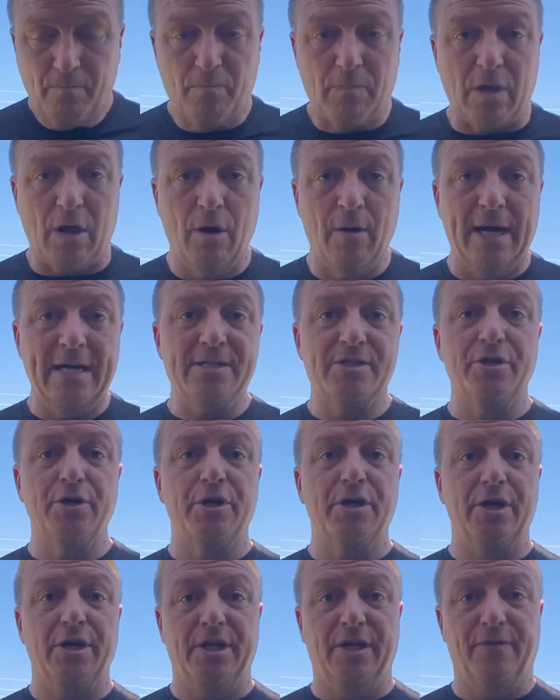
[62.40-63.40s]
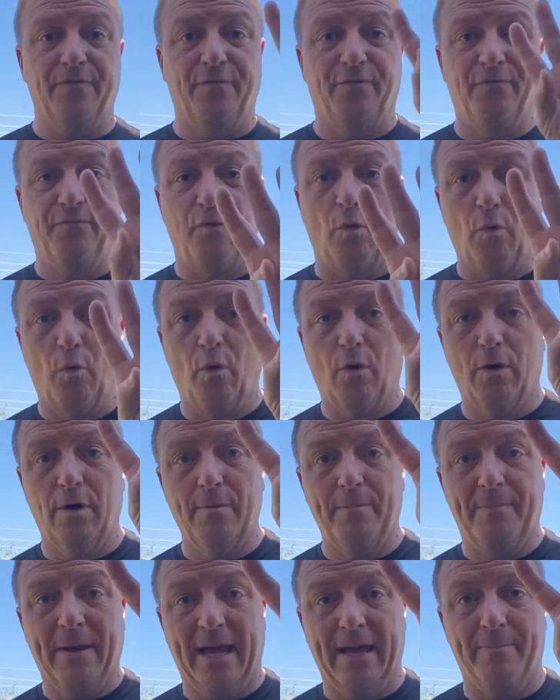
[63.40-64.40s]
All right, so you're gonna need 4
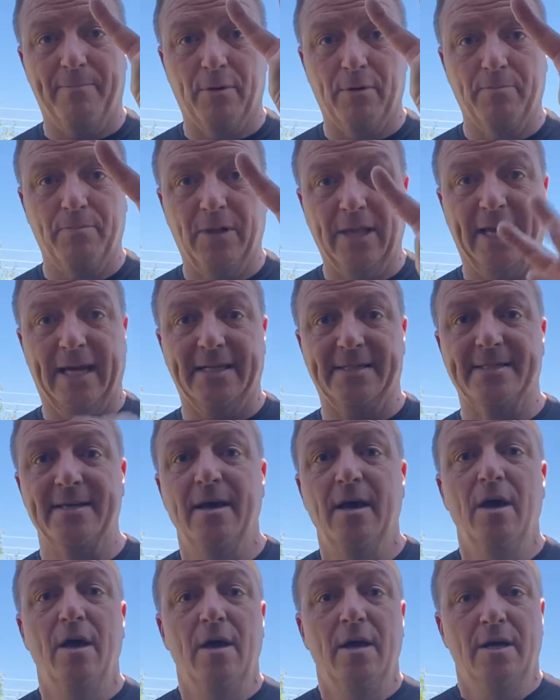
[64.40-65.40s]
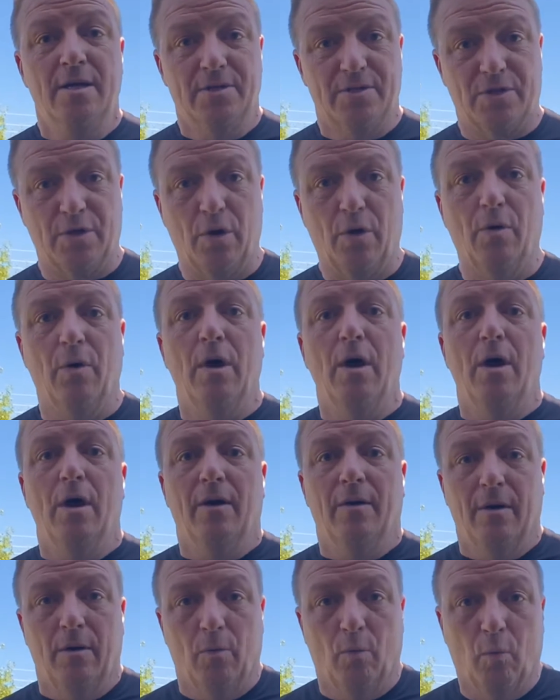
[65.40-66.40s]
paper plates. So
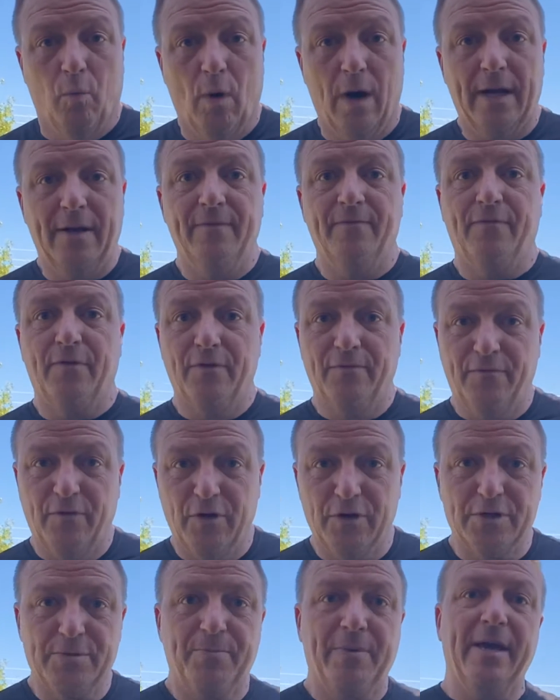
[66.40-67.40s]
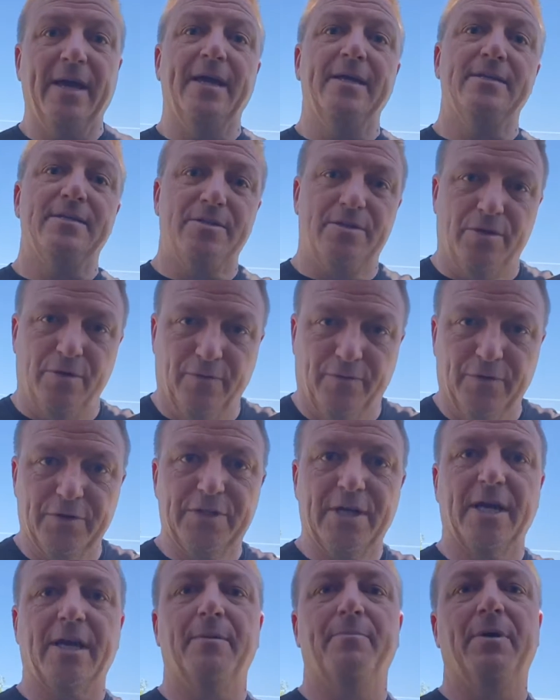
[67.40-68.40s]
1 for first base, 2 for
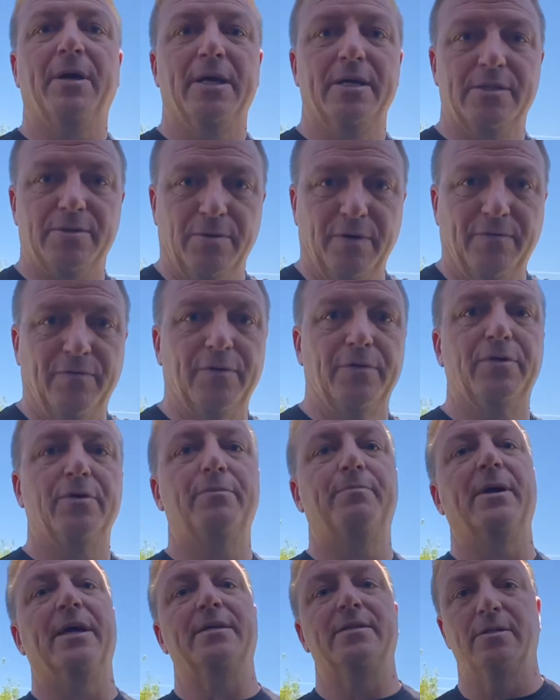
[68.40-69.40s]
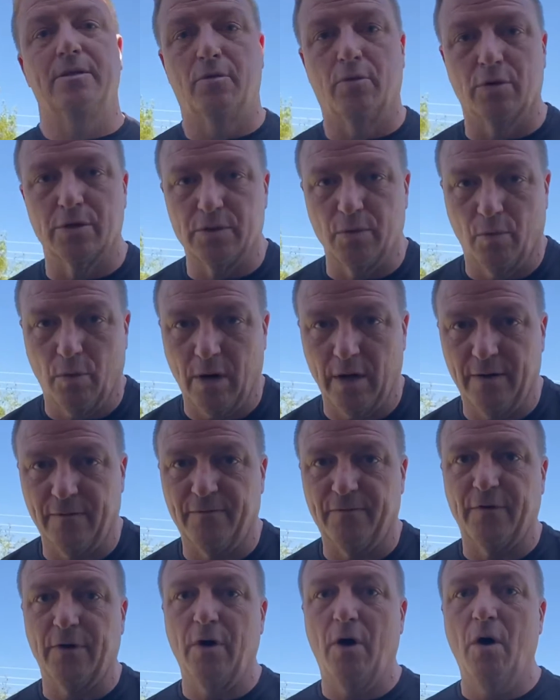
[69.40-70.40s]
second base, 3 for third base, and of course 1
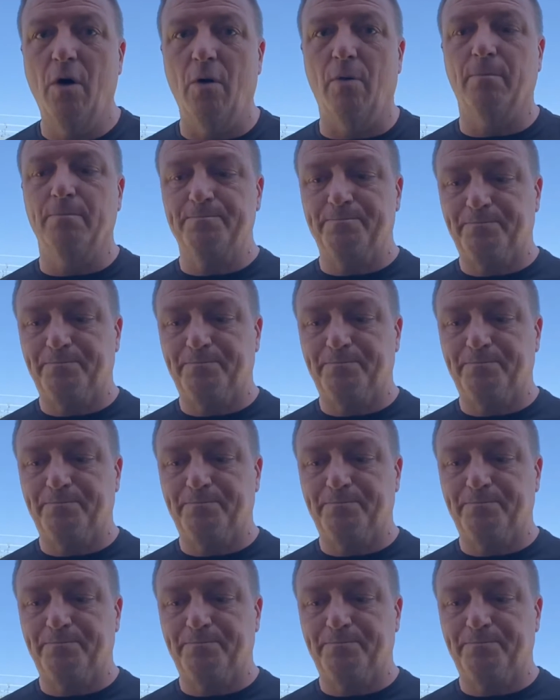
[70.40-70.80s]
for home.